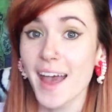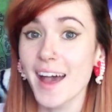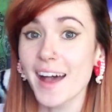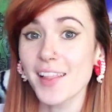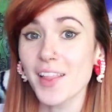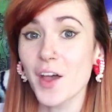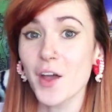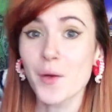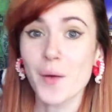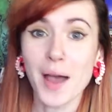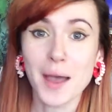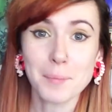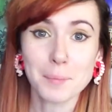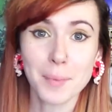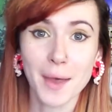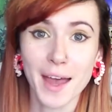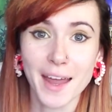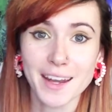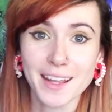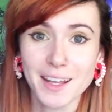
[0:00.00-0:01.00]
Hello, I'm
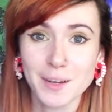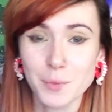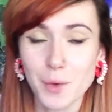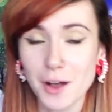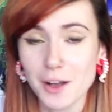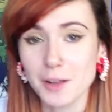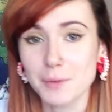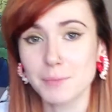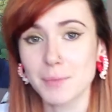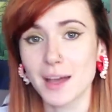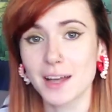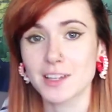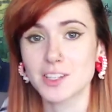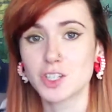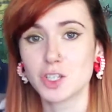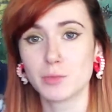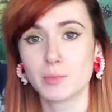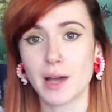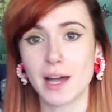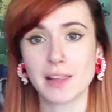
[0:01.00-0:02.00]
Pani and welcome back
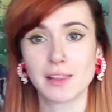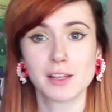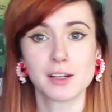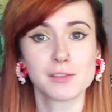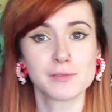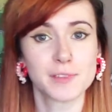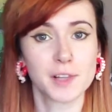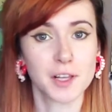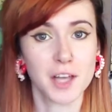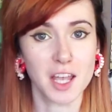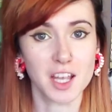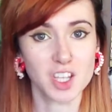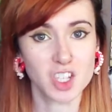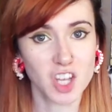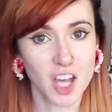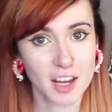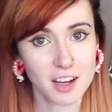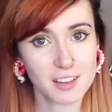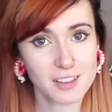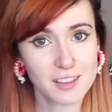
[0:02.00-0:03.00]
to my little vlogging
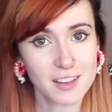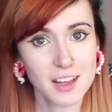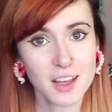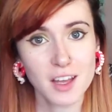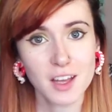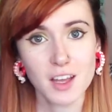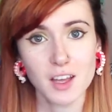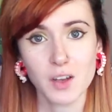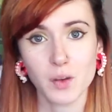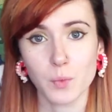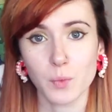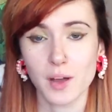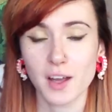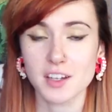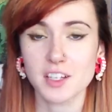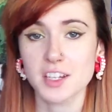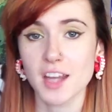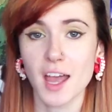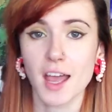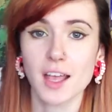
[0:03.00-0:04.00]
channel, where
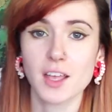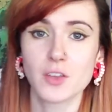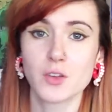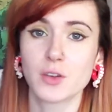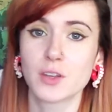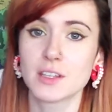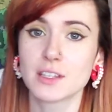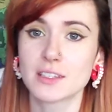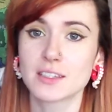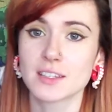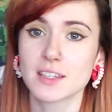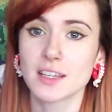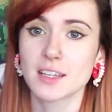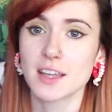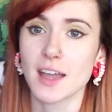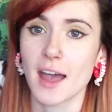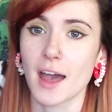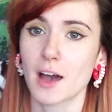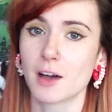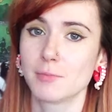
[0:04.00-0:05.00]
today you can
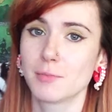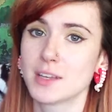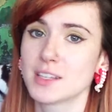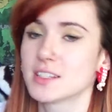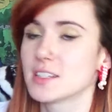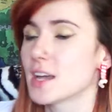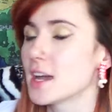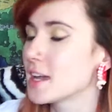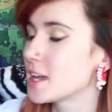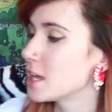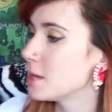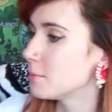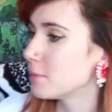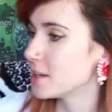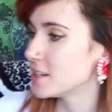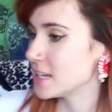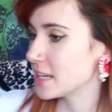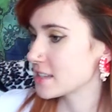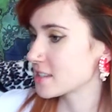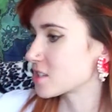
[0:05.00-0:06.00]
see how messy I keep
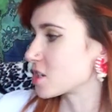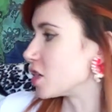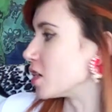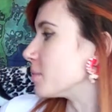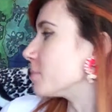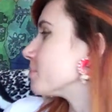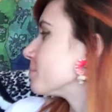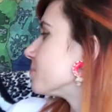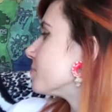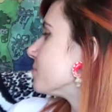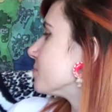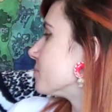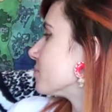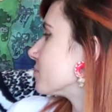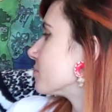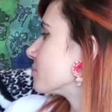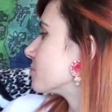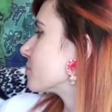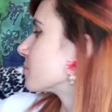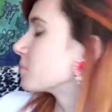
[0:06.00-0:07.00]
my desktop.
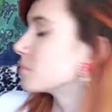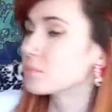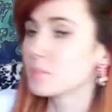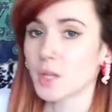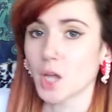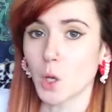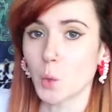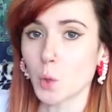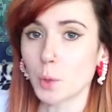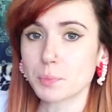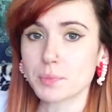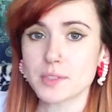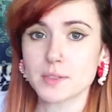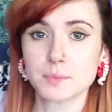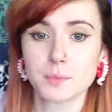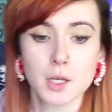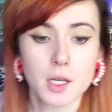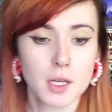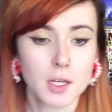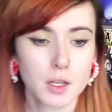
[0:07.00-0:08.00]

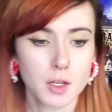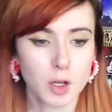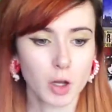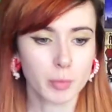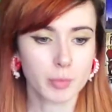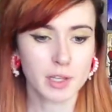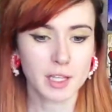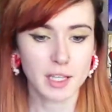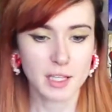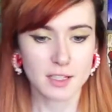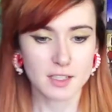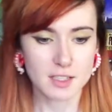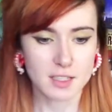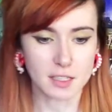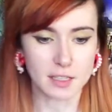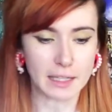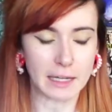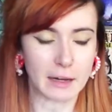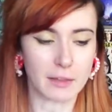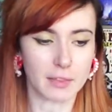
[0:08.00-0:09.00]
Whoops. Normally it's
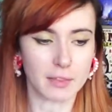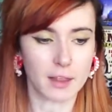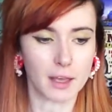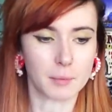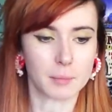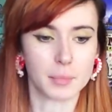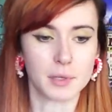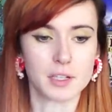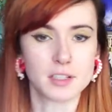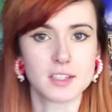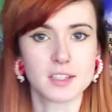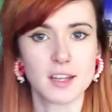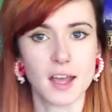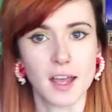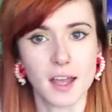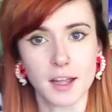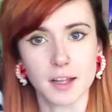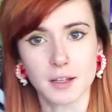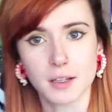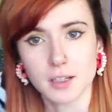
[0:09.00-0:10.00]
cleaner than that, but
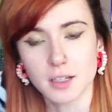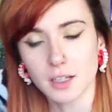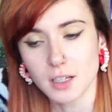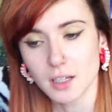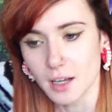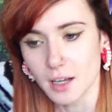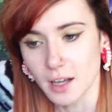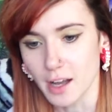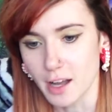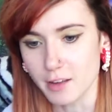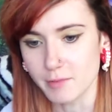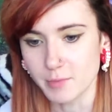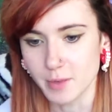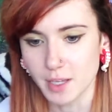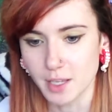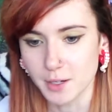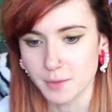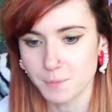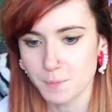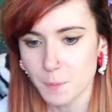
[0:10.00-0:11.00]
today I
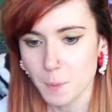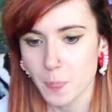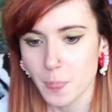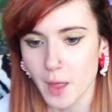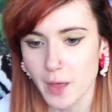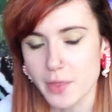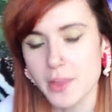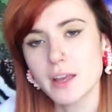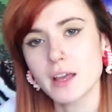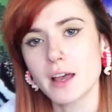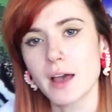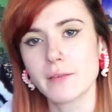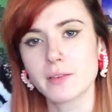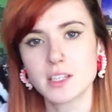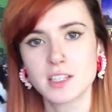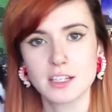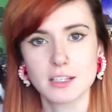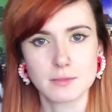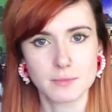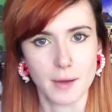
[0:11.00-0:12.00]
think ever
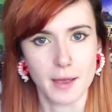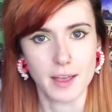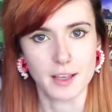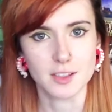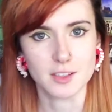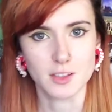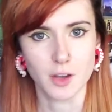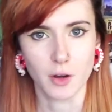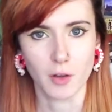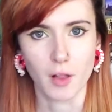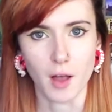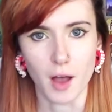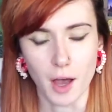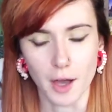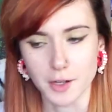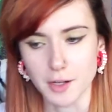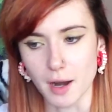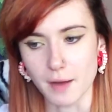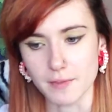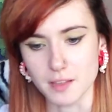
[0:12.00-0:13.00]
since my external
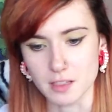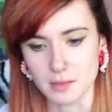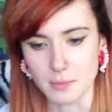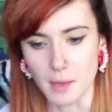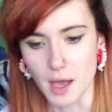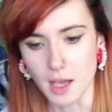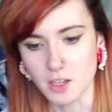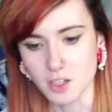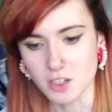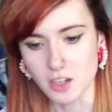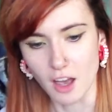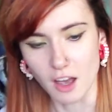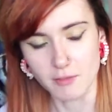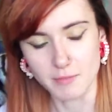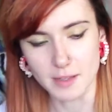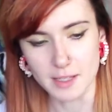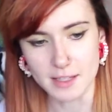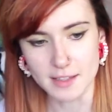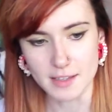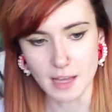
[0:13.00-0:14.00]
hard drive smashed, I've
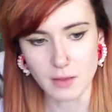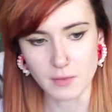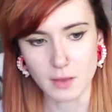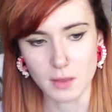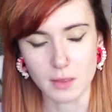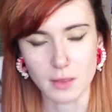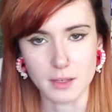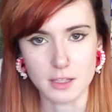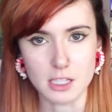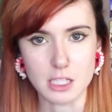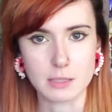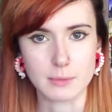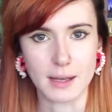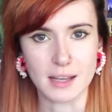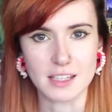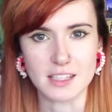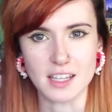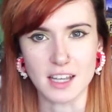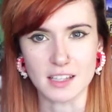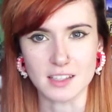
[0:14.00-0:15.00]
been saving things to
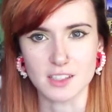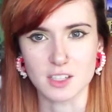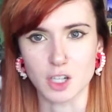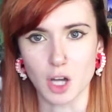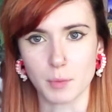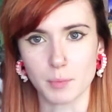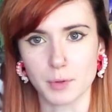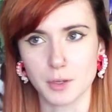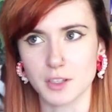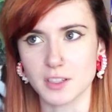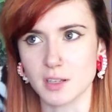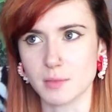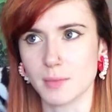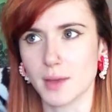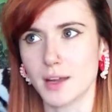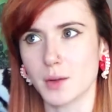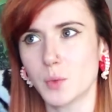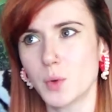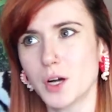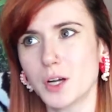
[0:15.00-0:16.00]
my desktop because I'm
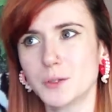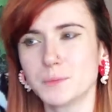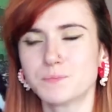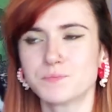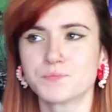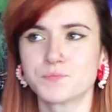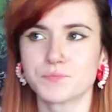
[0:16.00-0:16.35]
like, well,